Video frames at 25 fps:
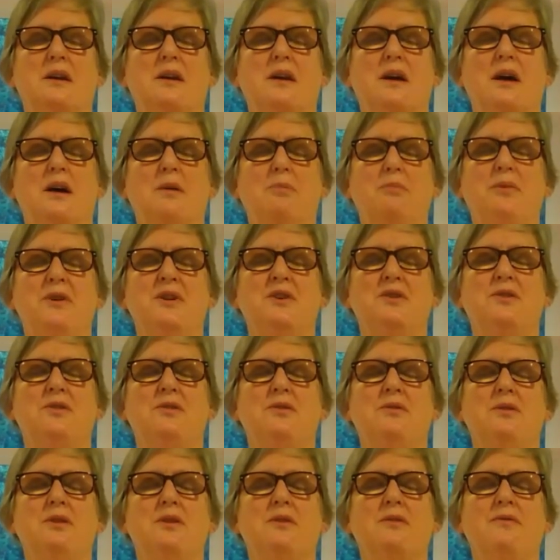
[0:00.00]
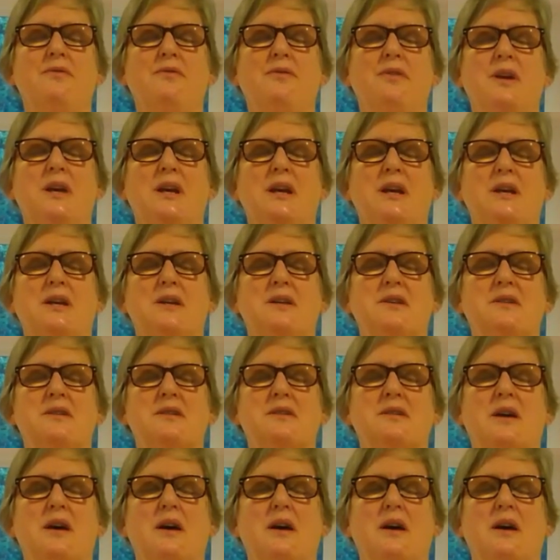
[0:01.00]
up and through your face,